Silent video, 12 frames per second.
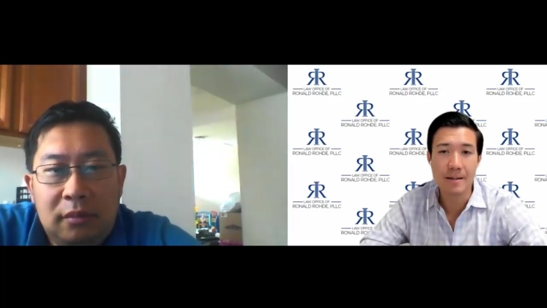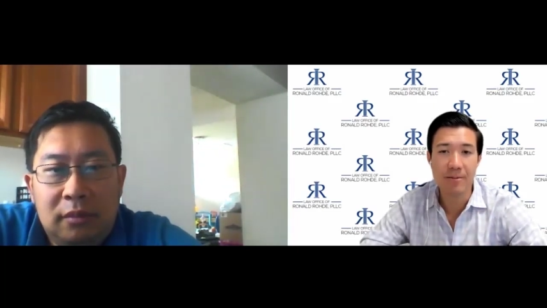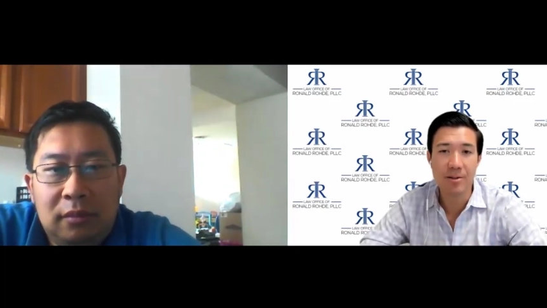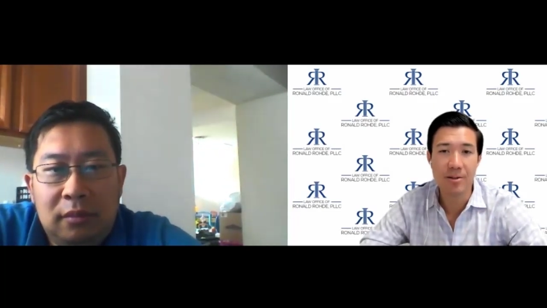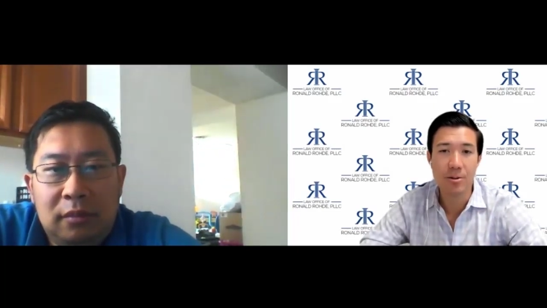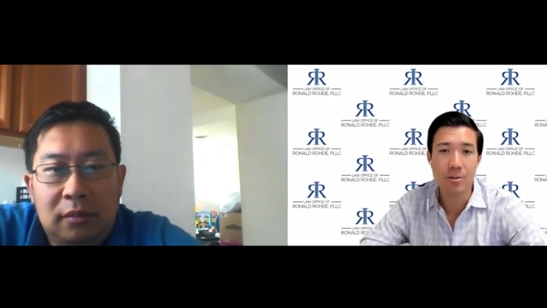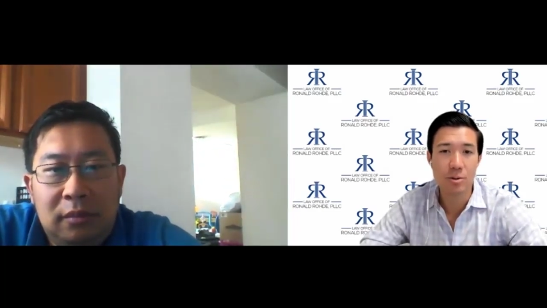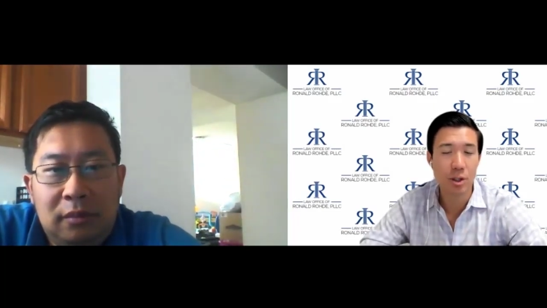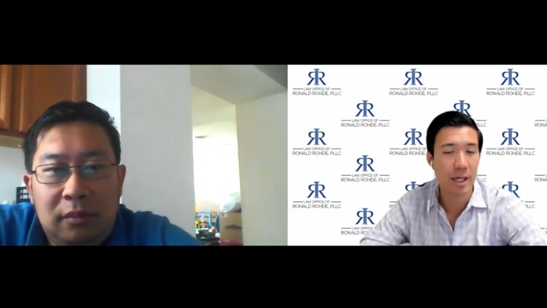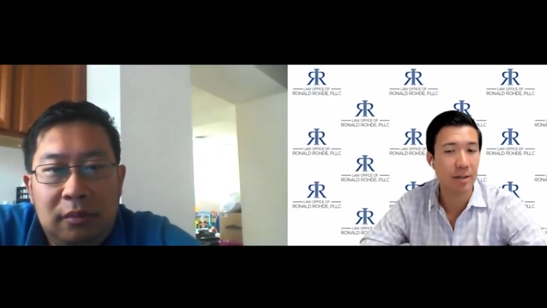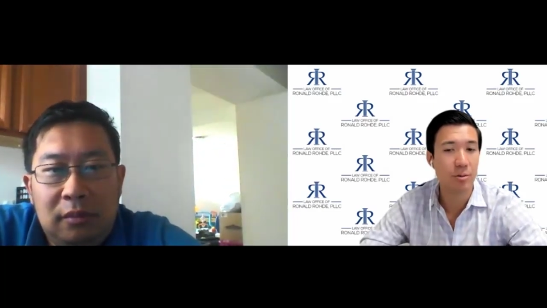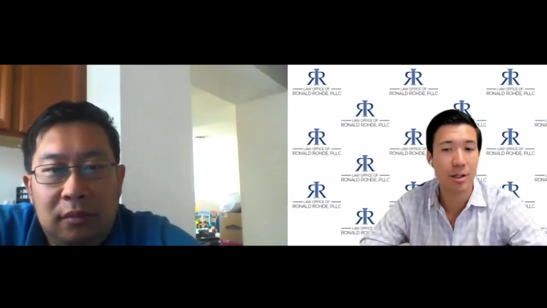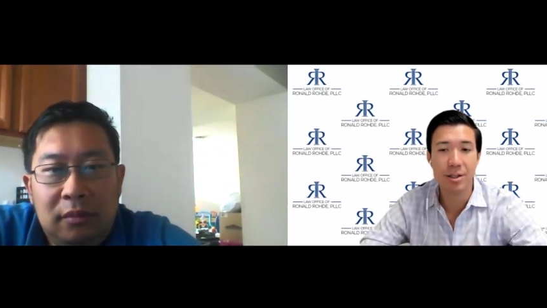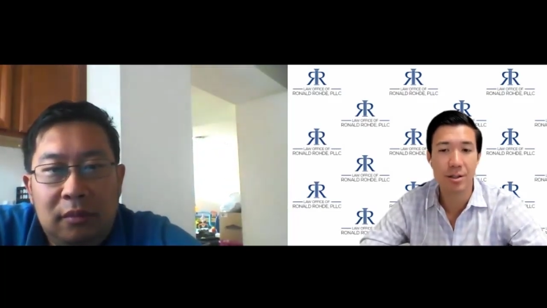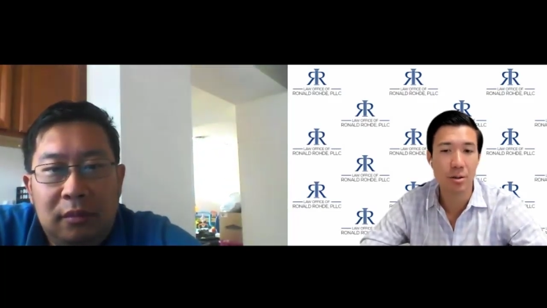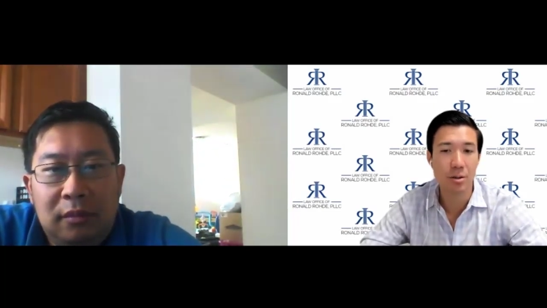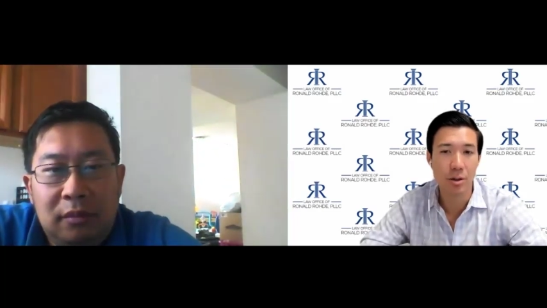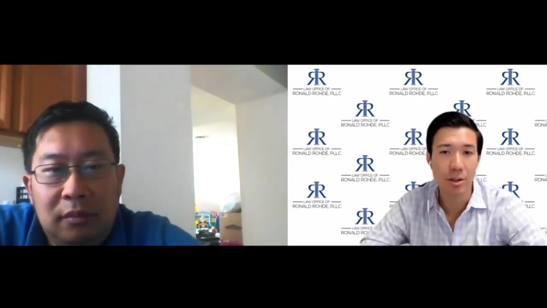Speaker 1: if you try to run to
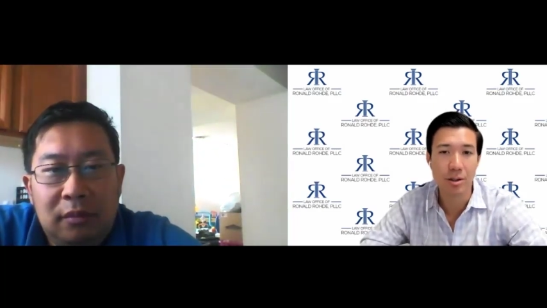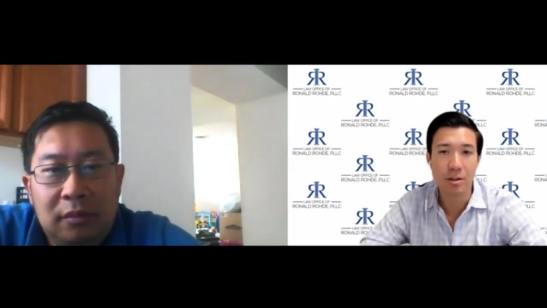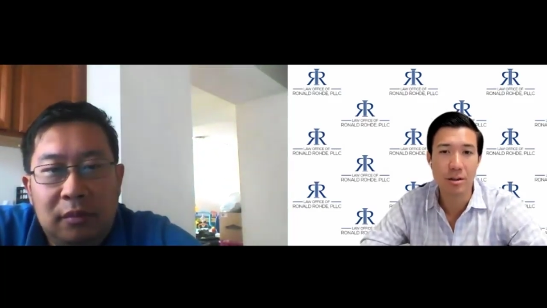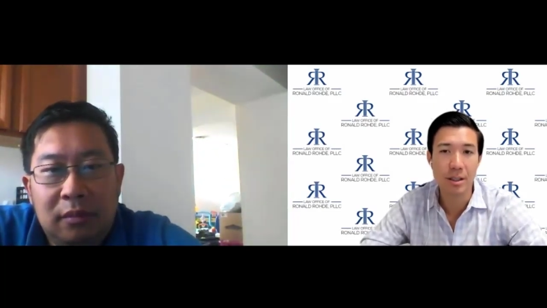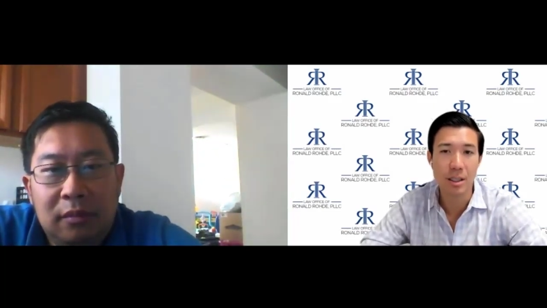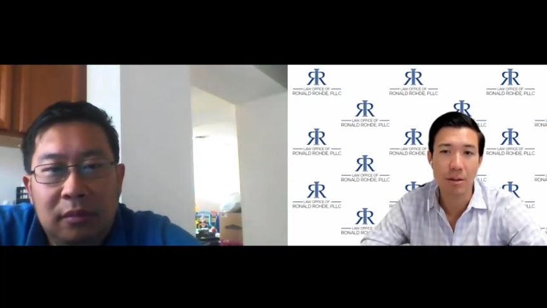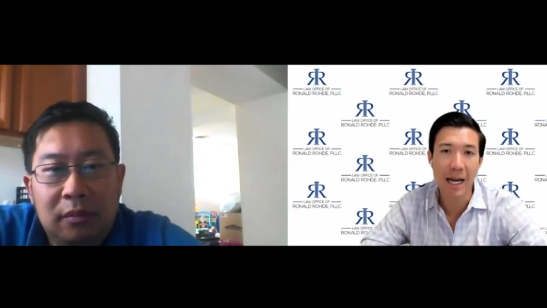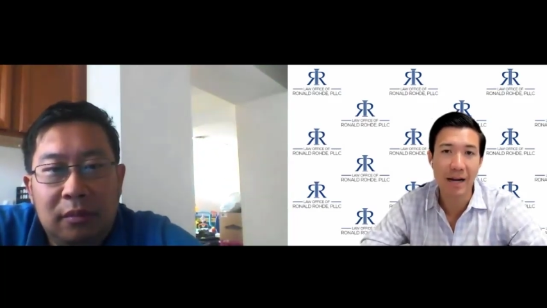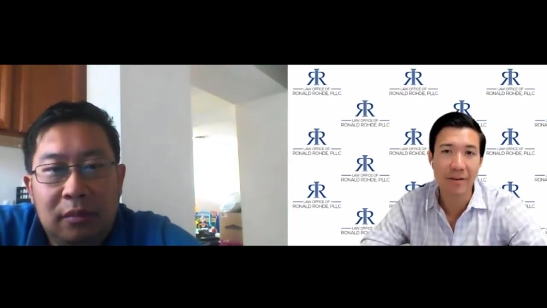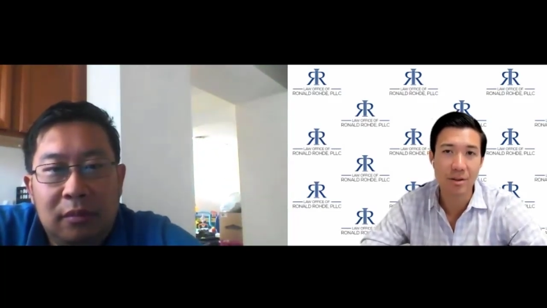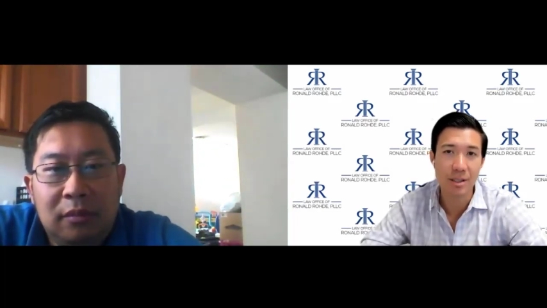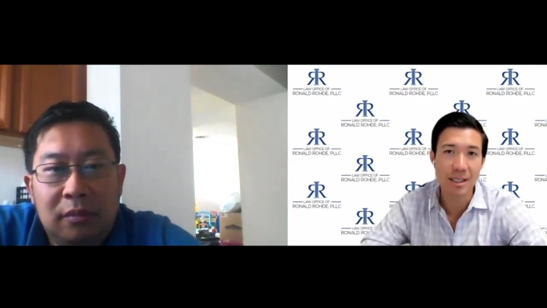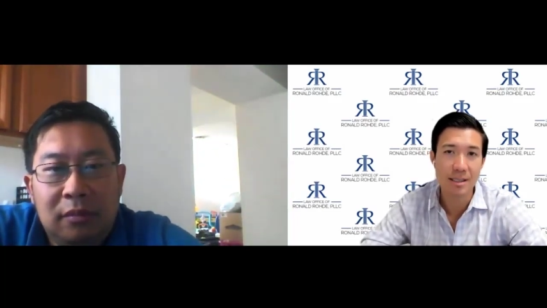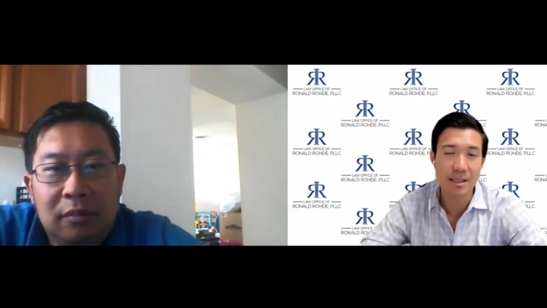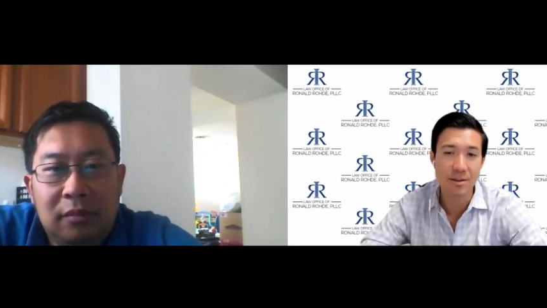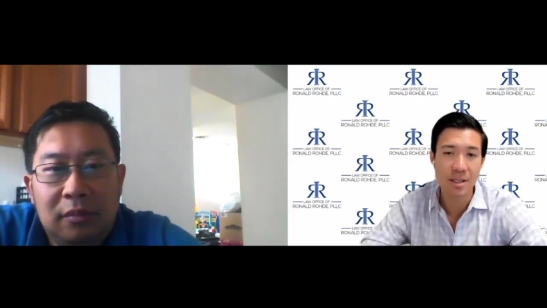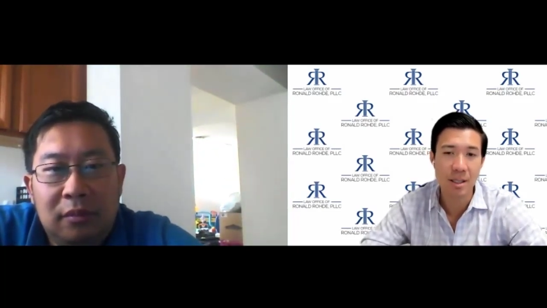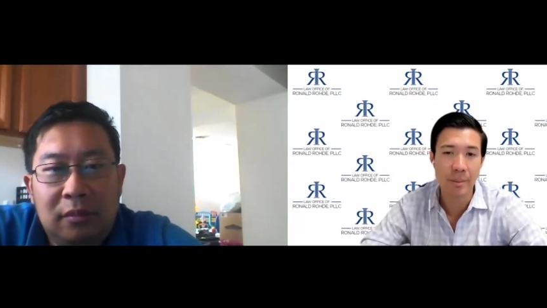your lawyer you know after he
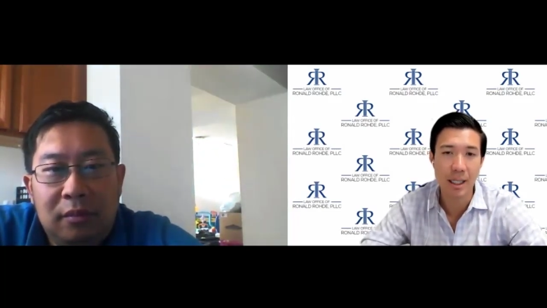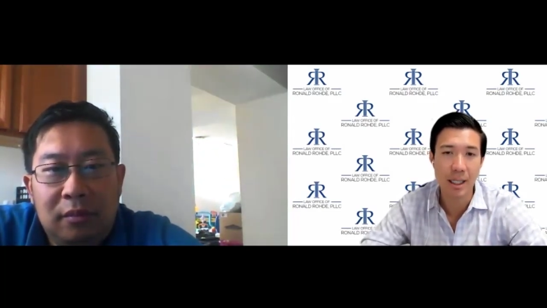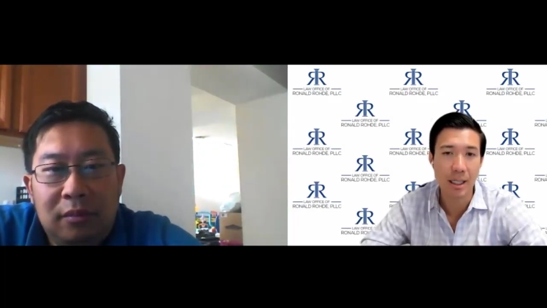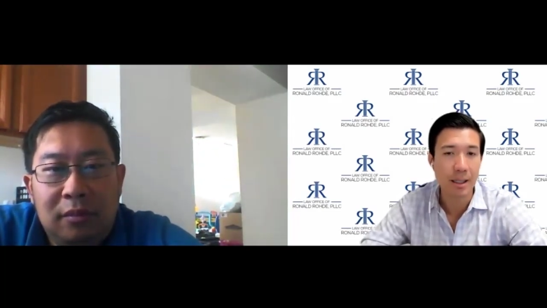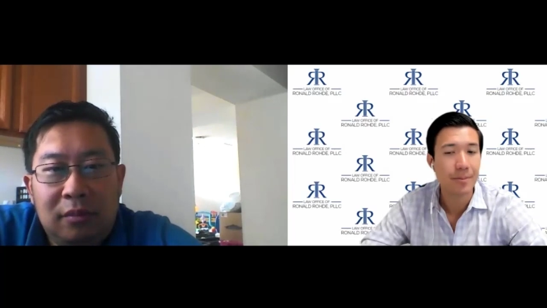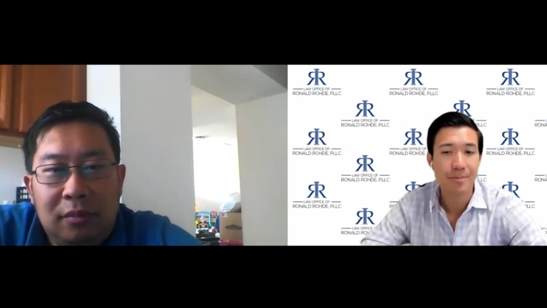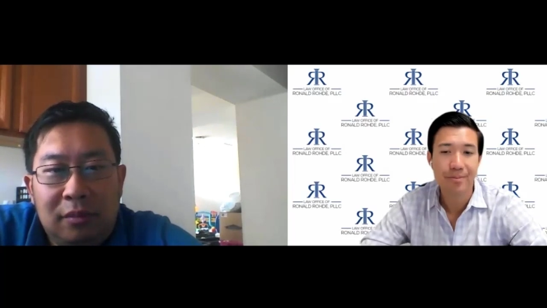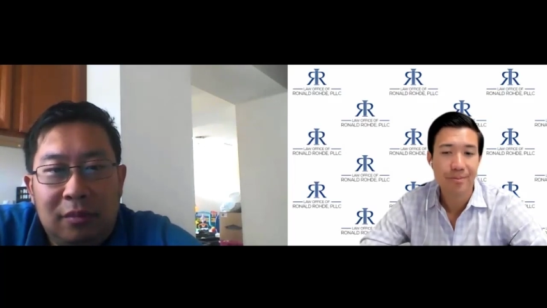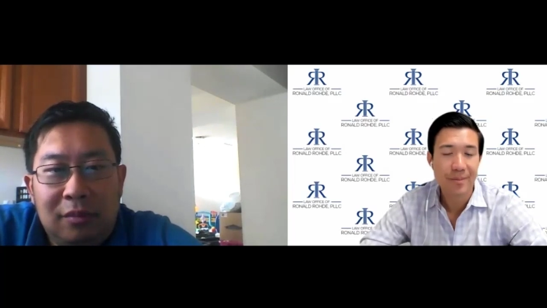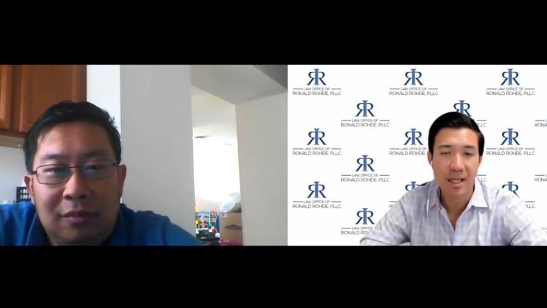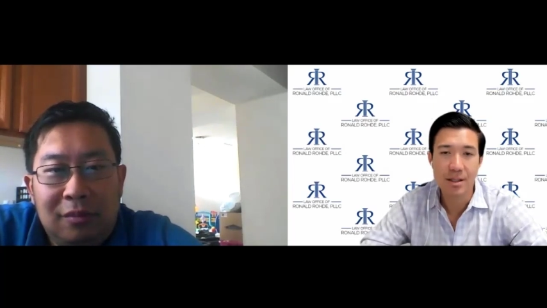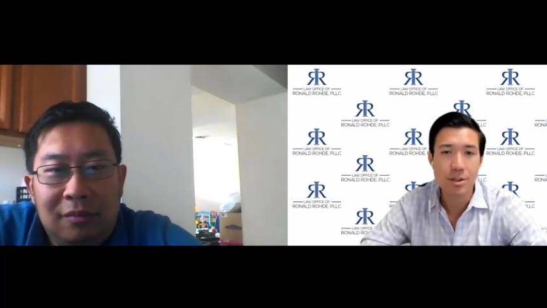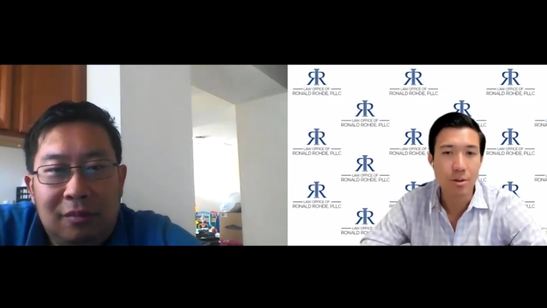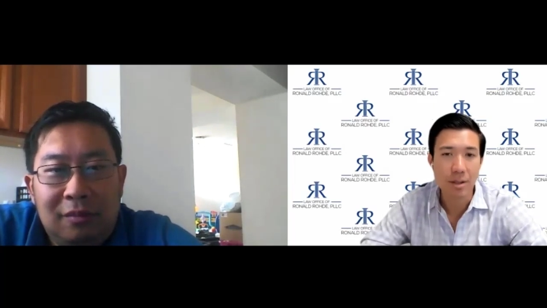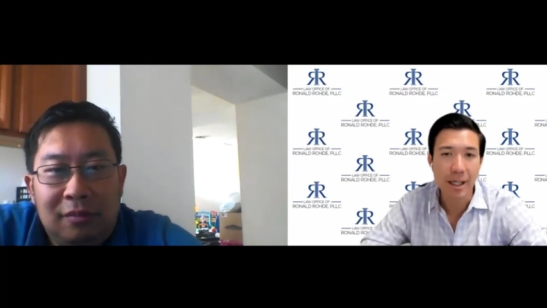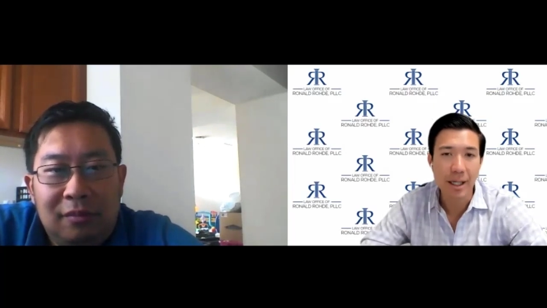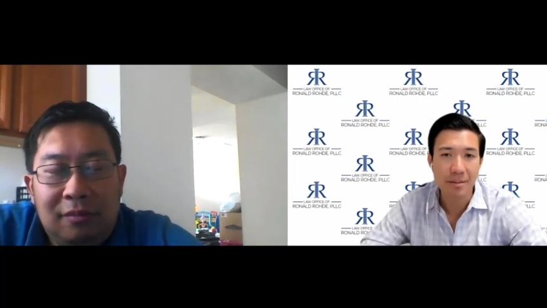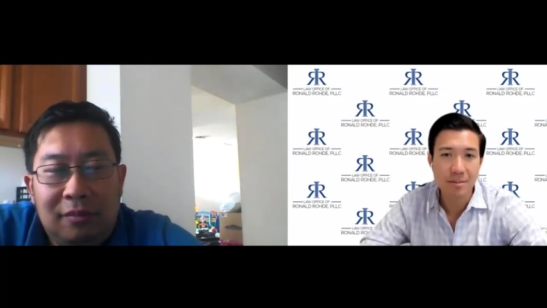steals the money it's too
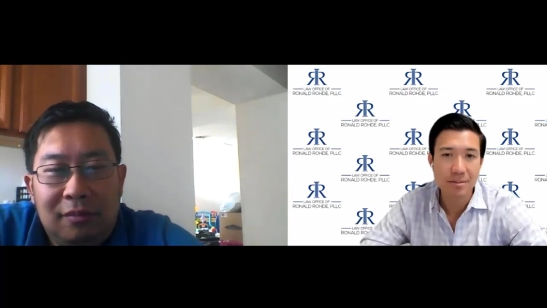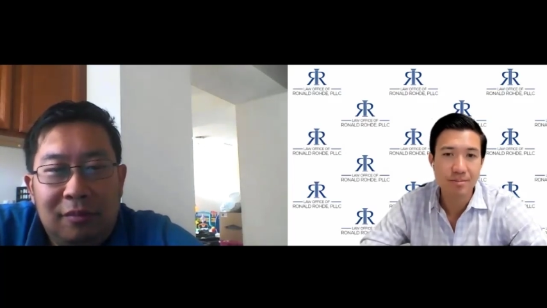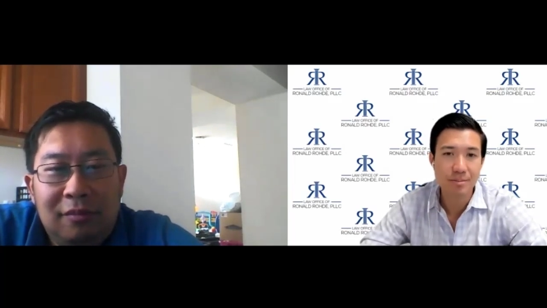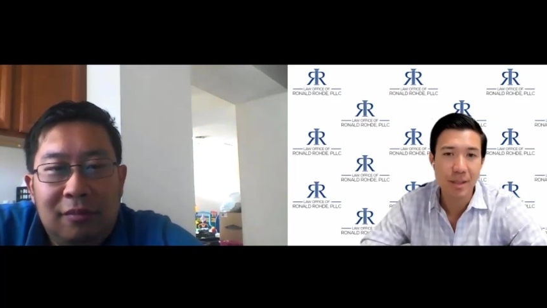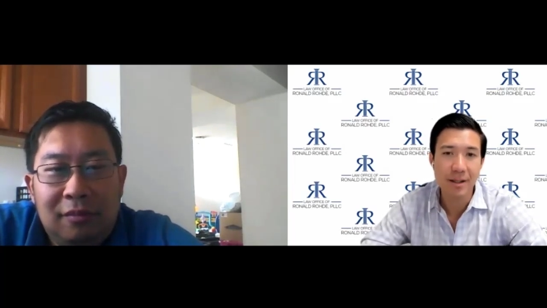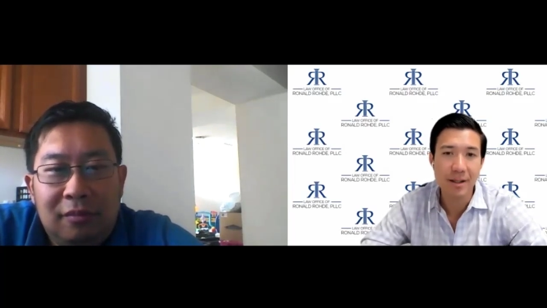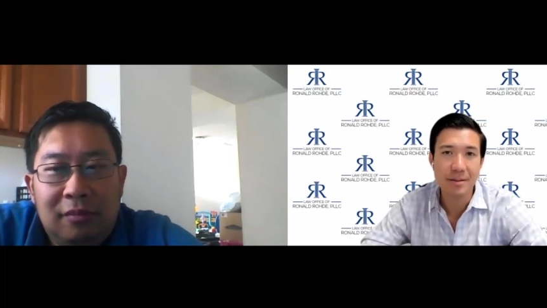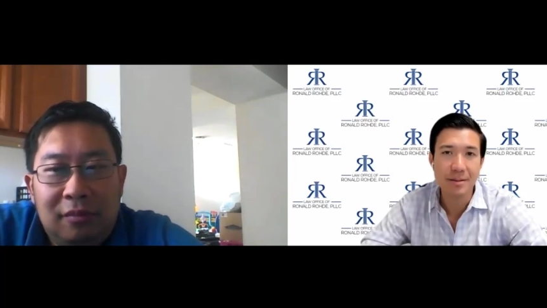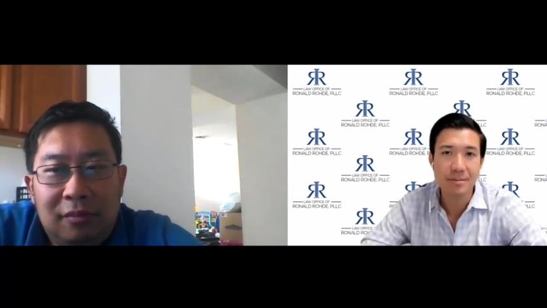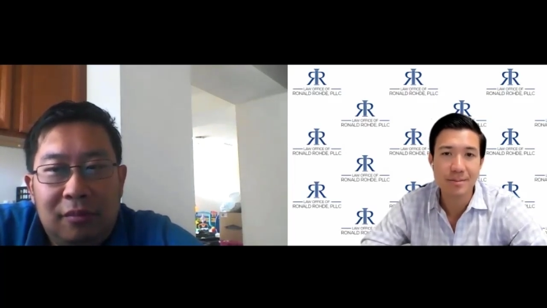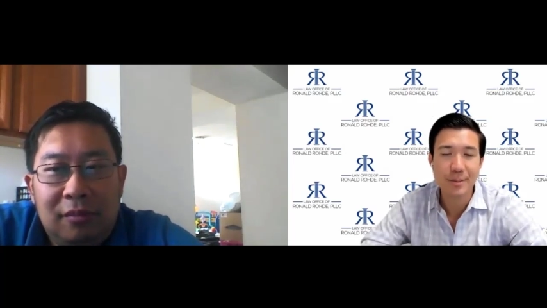late by then